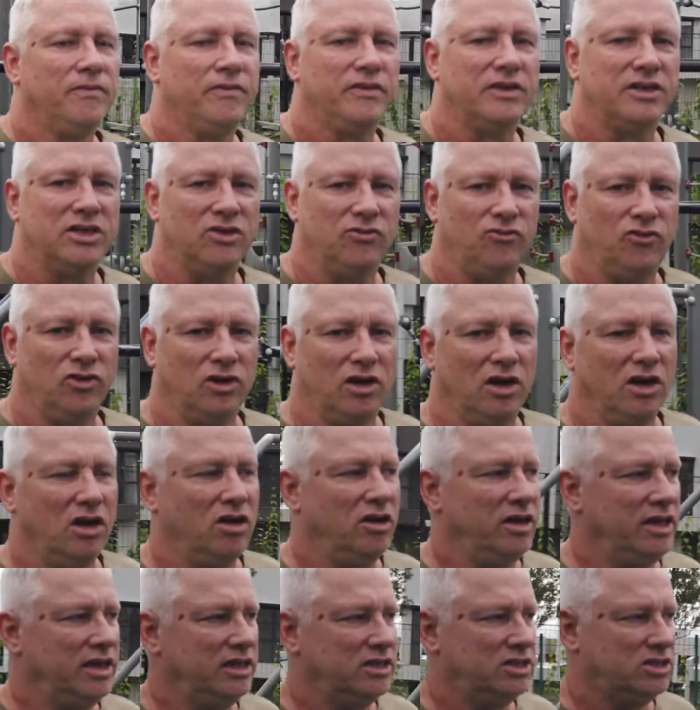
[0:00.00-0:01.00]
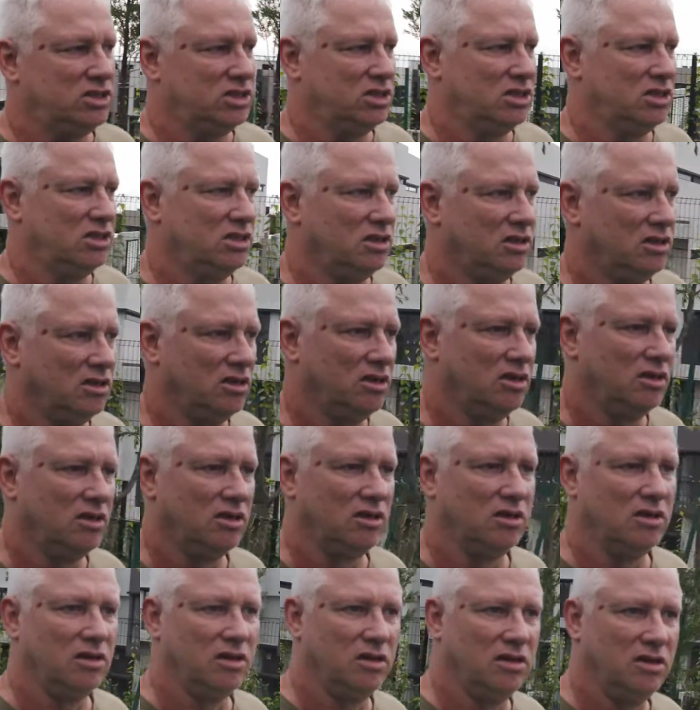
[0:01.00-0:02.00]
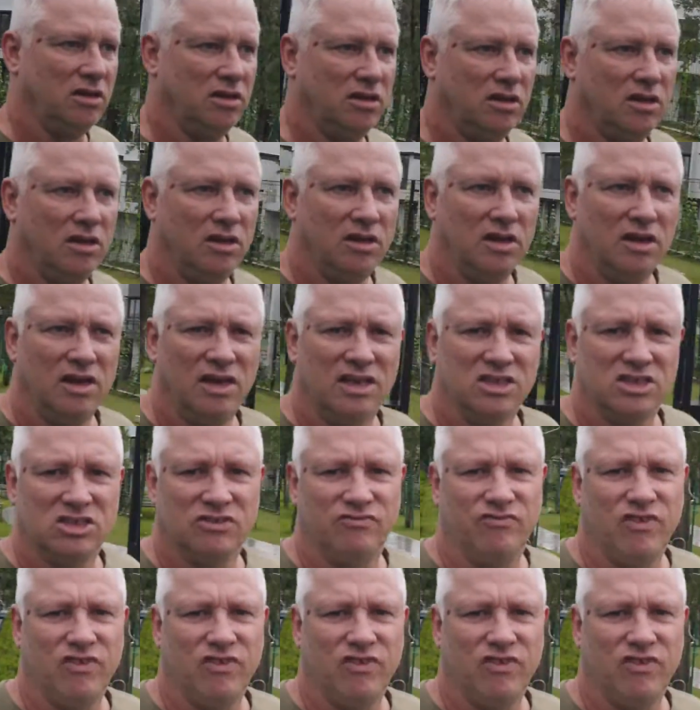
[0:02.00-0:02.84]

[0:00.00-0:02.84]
the different light. It's a